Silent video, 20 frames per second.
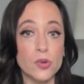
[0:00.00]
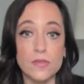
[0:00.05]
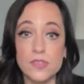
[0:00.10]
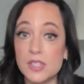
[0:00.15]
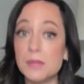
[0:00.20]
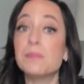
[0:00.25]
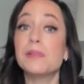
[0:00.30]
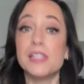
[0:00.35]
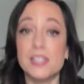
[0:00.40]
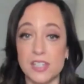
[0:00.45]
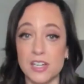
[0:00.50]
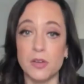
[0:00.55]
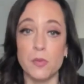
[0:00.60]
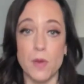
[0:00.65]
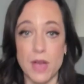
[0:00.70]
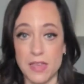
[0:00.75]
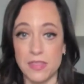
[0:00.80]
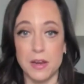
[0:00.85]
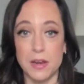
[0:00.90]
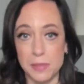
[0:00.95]
of simplistic
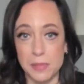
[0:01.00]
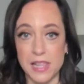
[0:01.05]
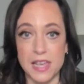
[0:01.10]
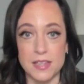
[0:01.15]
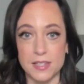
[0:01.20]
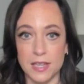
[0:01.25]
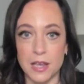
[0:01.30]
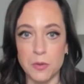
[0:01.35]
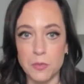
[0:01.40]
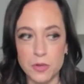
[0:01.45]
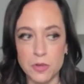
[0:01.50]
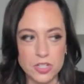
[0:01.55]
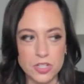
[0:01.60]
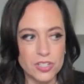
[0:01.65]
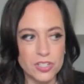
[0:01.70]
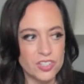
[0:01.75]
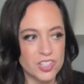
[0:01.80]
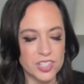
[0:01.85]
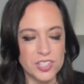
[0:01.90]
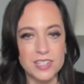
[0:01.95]
way that it plays in, which
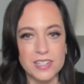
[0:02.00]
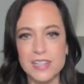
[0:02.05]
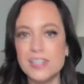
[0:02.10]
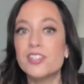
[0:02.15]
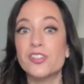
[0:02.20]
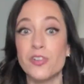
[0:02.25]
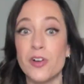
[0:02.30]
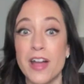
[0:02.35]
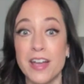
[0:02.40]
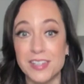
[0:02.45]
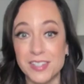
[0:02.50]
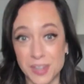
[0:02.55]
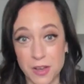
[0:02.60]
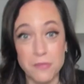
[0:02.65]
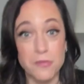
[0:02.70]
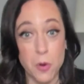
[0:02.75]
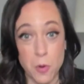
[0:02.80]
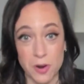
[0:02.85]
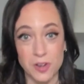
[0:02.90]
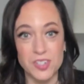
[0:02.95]
is just Easter eggs,
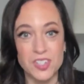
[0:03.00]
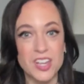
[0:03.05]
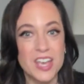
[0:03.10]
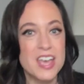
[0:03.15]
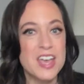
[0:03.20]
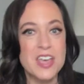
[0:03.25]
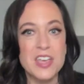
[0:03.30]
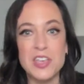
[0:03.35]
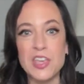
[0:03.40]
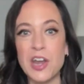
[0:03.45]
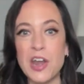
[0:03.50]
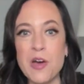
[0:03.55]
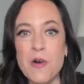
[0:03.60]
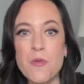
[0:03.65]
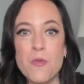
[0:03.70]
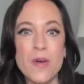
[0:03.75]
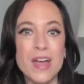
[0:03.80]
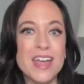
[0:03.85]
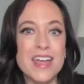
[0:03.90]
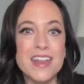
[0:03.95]
of course. You
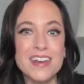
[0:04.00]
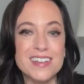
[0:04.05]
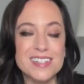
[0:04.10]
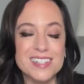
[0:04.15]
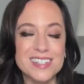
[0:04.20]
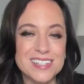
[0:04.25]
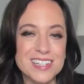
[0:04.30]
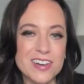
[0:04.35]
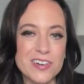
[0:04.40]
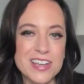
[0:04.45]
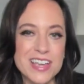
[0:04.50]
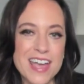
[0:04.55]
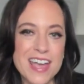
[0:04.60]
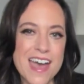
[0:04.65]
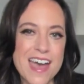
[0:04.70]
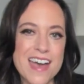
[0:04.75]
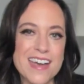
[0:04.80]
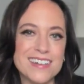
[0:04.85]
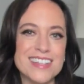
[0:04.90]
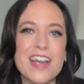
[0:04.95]
know, when Ciri
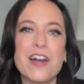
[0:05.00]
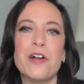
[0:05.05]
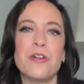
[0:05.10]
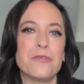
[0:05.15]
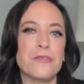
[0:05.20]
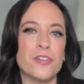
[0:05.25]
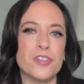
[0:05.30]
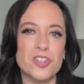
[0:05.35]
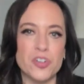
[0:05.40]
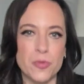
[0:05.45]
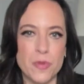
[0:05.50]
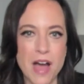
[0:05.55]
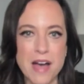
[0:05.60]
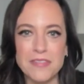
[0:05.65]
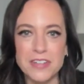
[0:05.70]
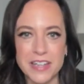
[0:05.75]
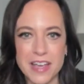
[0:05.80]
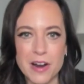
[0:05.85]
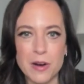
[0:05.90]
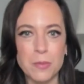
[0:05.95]
and Geralt first
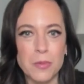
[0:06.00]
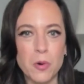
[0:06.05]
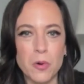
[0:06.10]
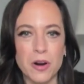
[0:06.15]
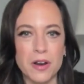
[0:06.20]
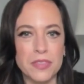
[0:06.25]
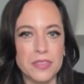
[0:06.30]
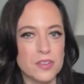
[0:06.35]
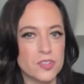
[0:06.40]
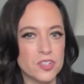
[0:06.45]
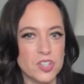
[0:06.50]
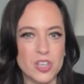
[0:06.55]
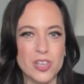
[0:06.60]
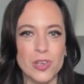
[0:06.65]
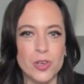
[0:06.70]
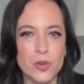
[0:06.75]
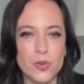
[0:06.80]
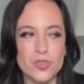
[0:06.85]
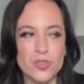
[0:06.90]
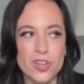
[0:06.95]
arrive at Kaer Morhen, there's a
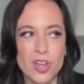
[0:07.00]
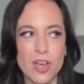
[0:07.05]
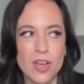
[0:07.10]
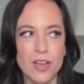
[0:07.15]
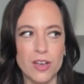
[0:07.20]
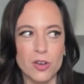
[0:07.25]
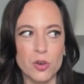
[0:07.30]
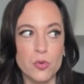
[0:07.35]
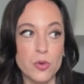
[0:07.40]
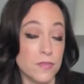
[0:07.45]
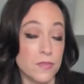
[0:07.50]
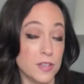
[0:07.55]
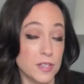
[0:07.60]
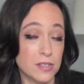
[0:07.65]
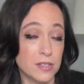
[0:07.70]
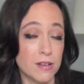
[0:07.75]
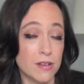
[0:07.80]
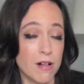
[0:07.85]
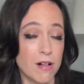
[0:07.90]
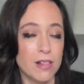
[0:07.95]
huge griffin
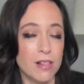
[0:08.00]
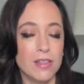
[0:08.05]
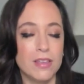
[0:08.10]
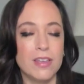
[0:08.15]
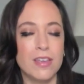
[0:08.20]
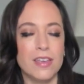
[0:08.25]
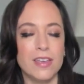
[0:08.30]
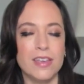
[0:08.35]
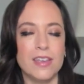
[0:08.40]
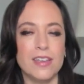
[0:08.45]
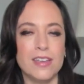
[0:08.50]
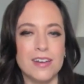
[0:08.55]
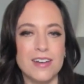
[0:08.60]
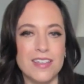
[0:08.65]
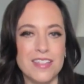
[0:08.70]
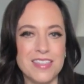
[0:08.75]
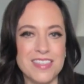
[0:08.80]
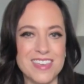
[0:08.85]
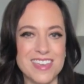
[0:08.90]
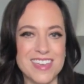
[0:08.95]
skull
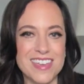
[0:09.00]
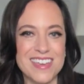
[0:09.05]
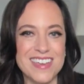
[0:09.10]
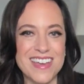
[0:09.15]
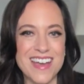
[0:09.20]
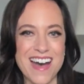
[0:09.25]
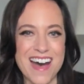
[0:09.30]
in the